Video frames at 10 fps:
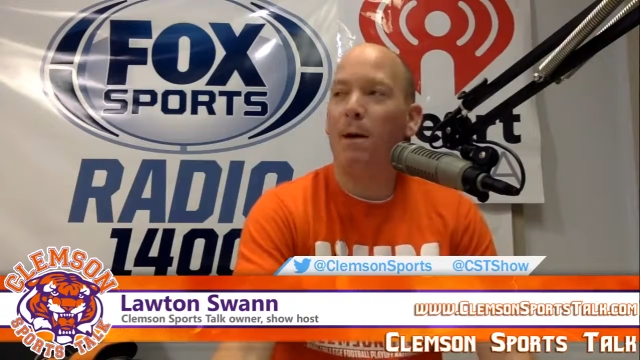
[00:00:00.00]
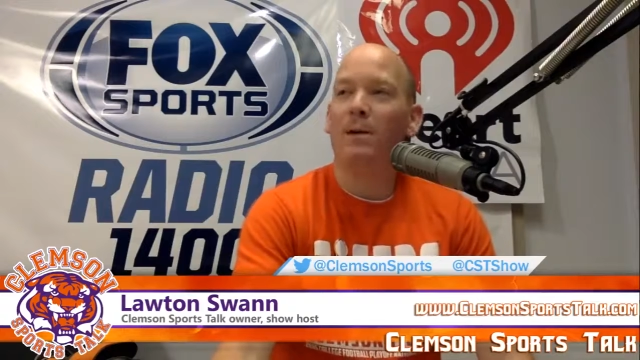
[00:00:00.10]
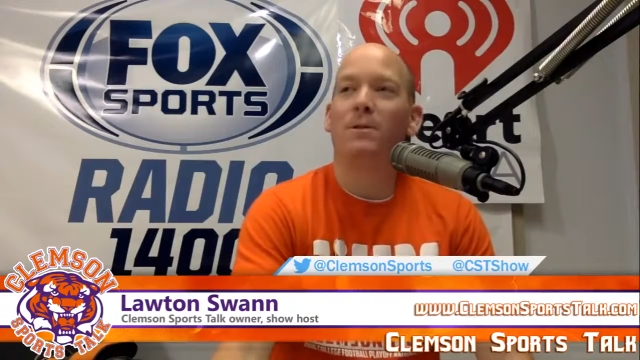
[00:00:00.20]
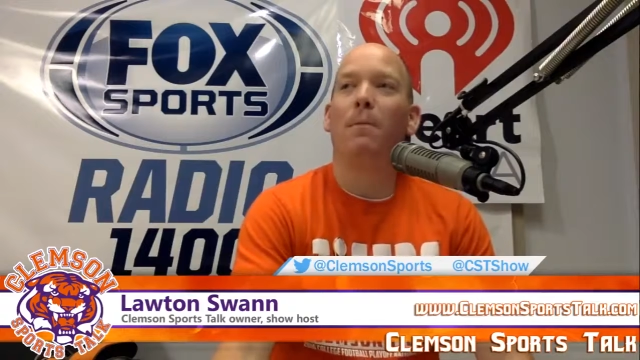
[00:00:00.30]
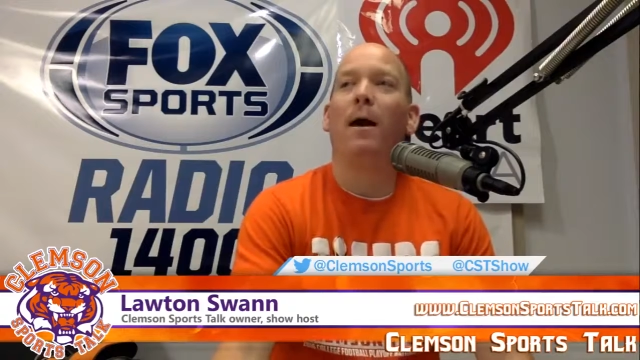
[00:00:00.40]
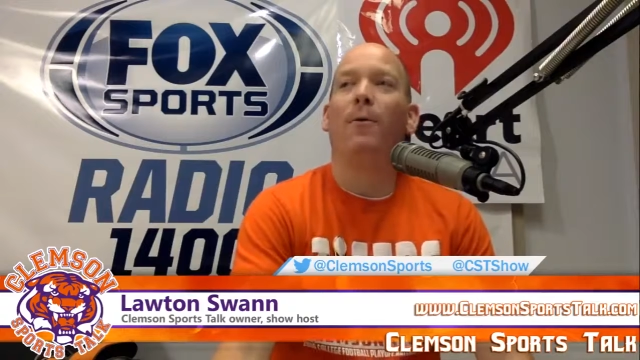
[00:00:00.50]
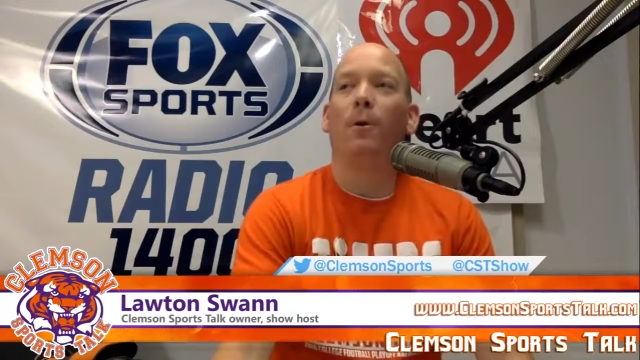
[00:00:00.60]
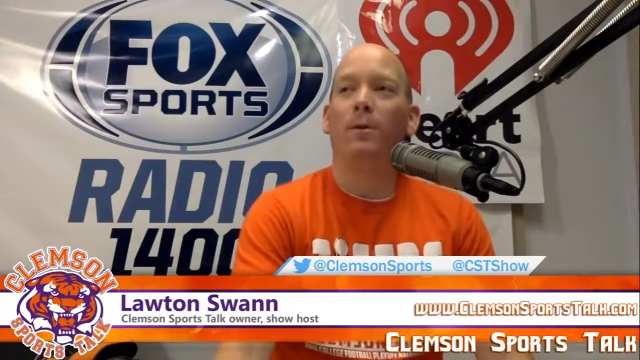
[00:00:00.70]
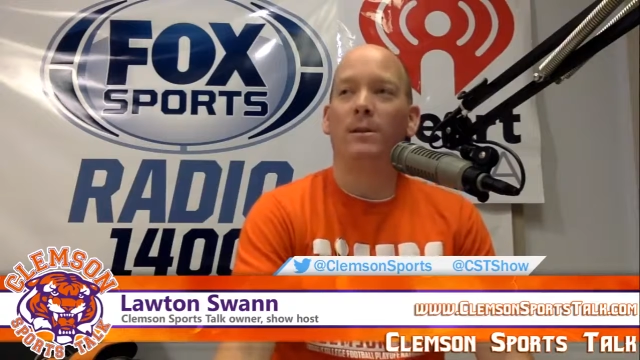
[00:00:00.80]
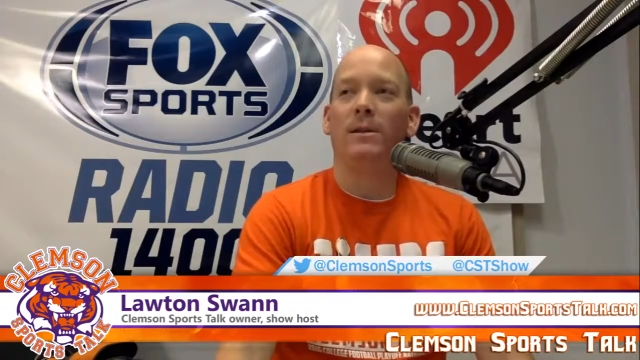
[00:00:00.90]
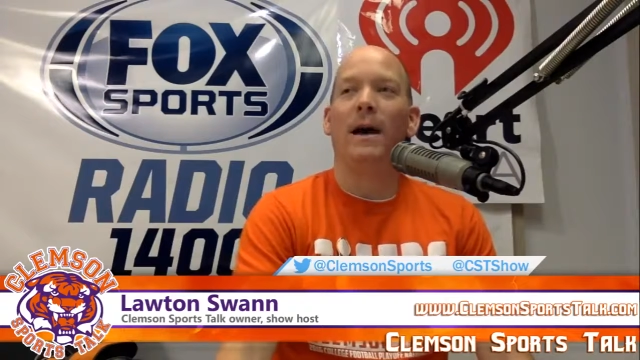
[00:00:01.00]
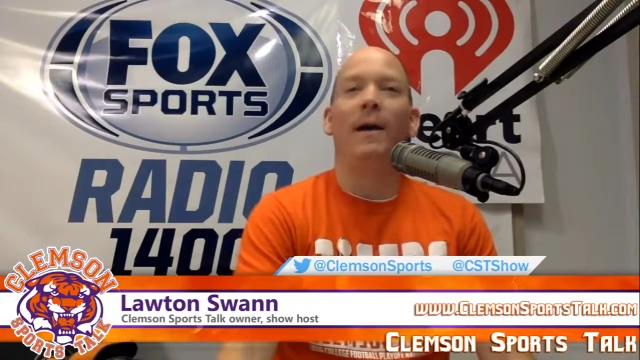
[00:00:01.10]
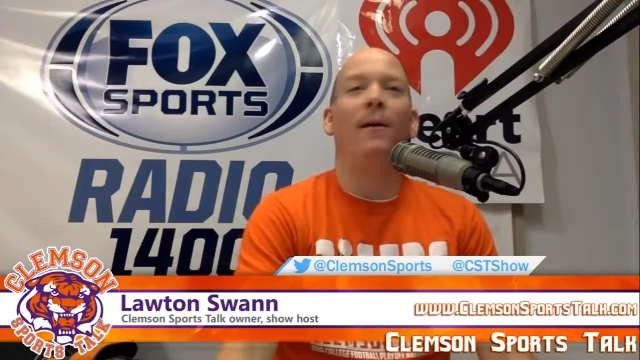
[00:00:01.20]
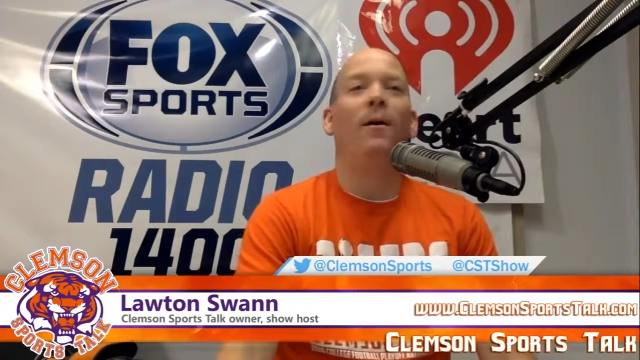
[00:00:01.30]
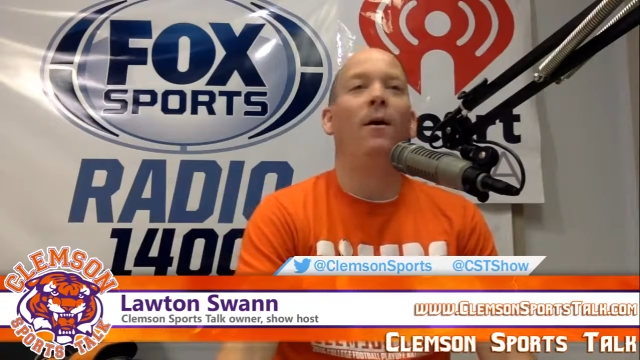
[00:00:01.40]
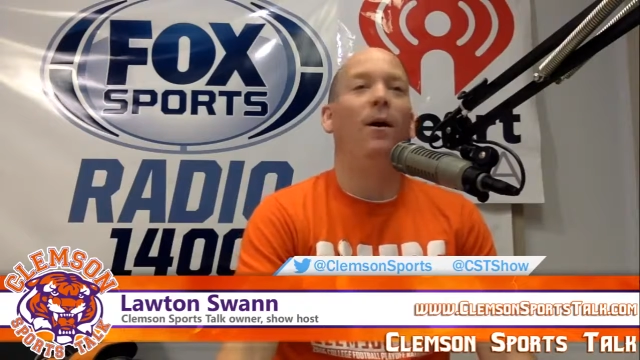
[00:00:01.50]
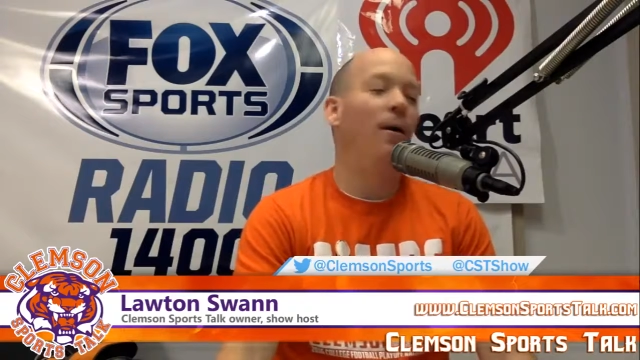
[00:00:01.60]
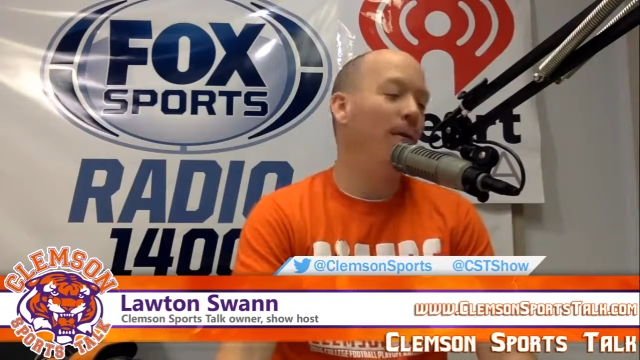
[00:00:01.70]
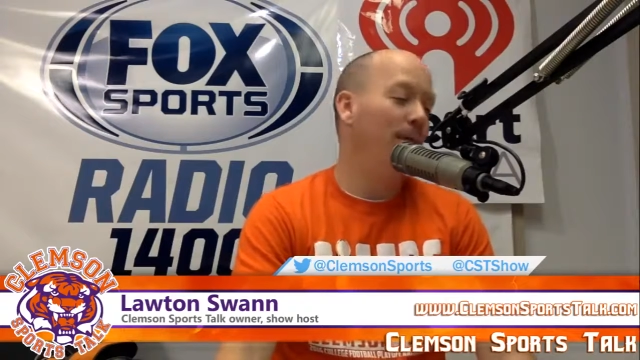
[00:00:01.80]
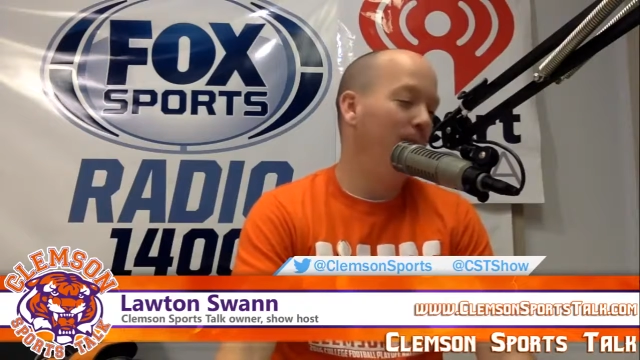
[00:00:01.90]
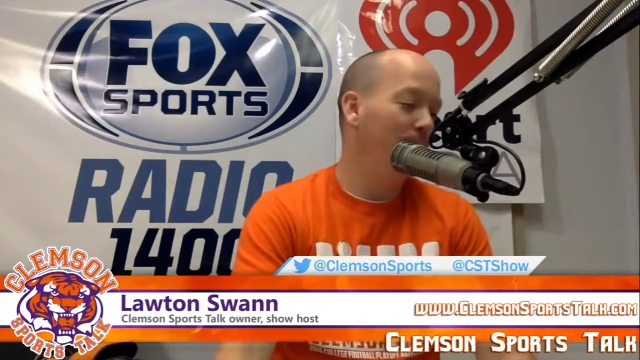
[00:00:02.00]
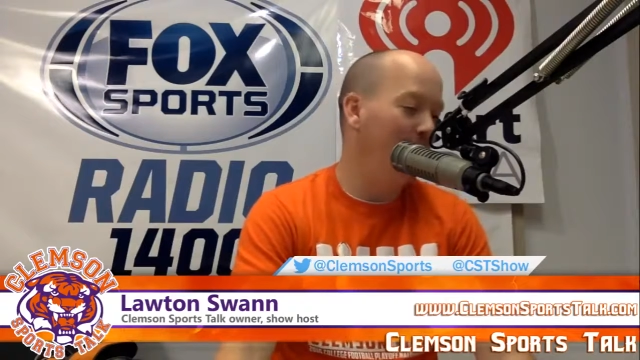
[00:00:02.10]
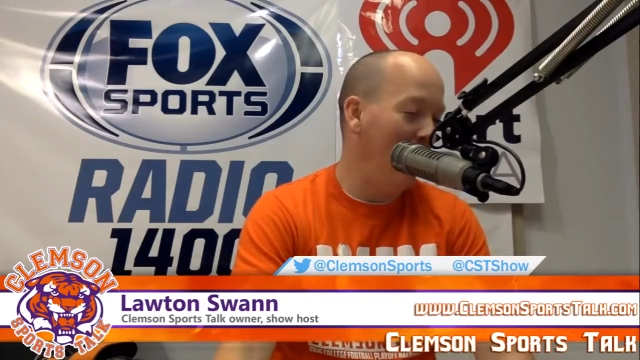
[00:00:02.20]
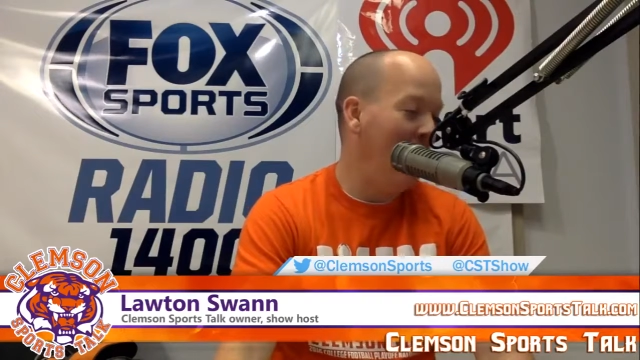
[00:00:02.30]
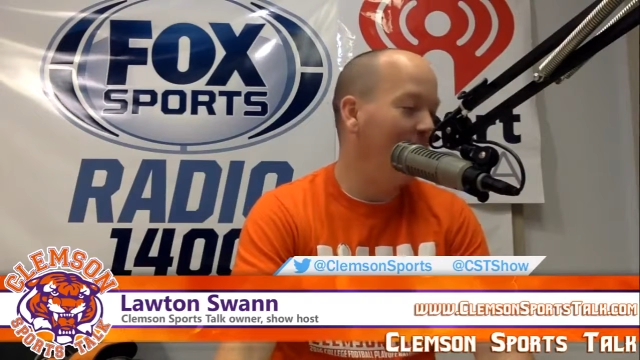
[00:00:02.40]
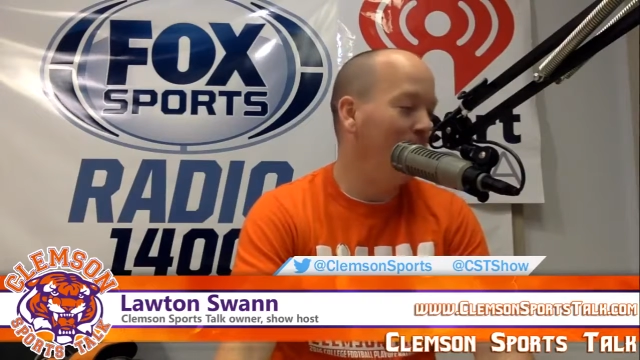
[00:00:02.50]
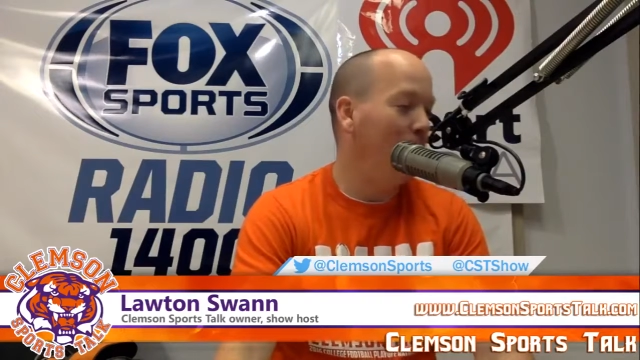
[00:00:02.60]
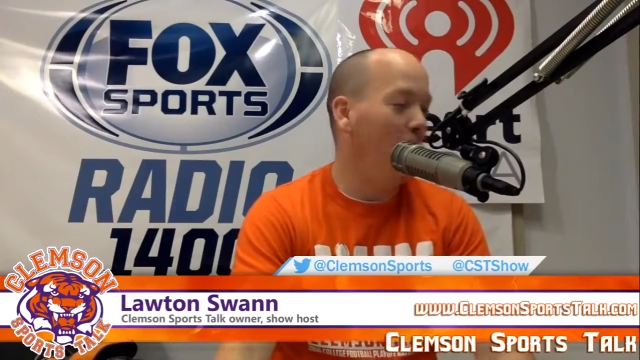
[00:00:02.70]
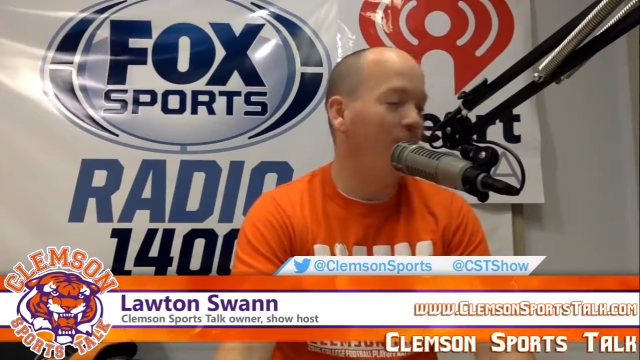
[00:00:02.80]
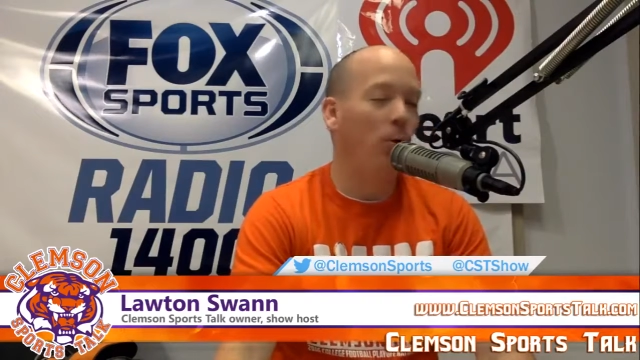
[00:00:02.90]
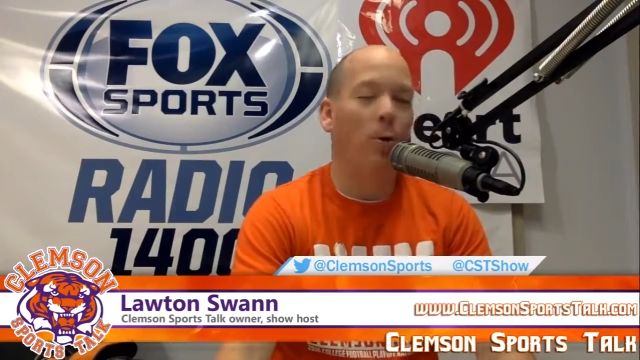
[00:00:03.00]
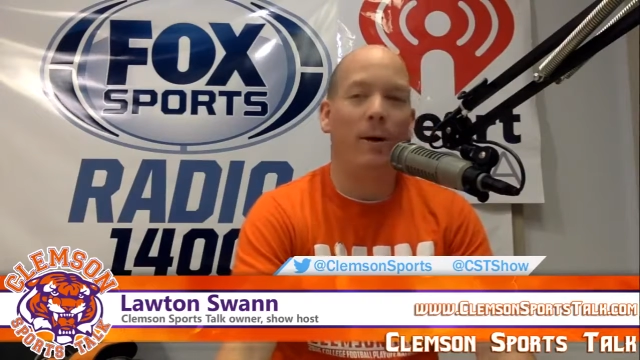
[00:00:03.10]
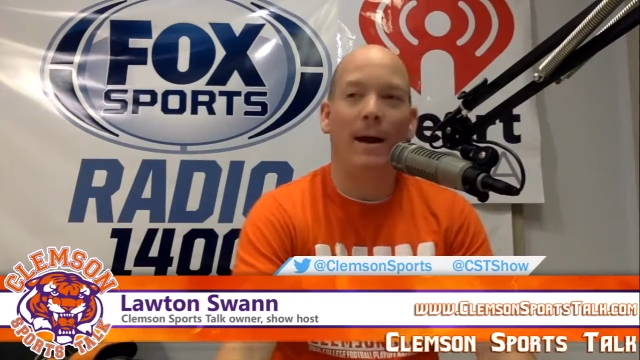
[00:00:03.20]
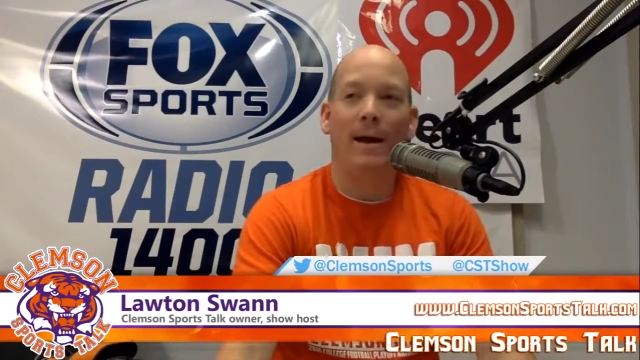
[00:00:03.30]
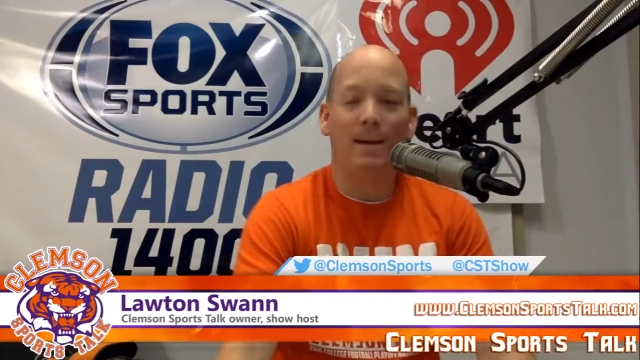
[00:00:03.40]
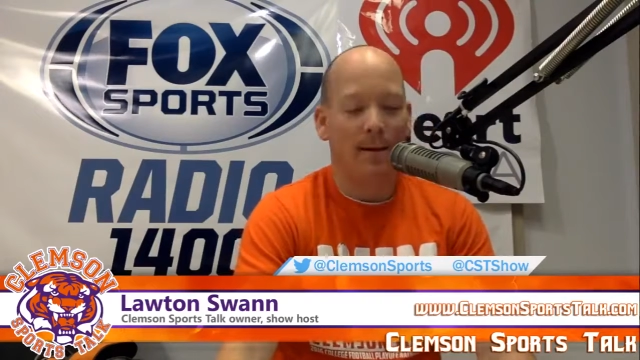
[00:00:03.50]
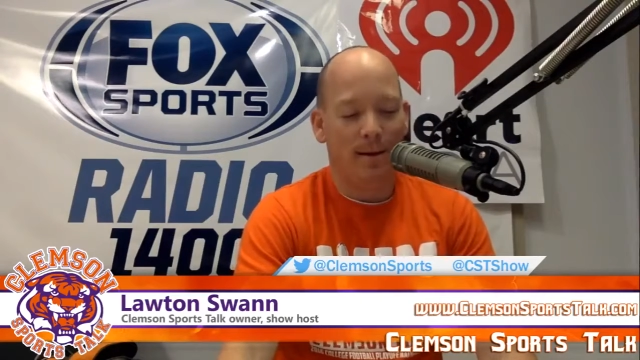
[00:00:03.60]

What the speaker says: box of macaroni's got 8-4 or 4-8.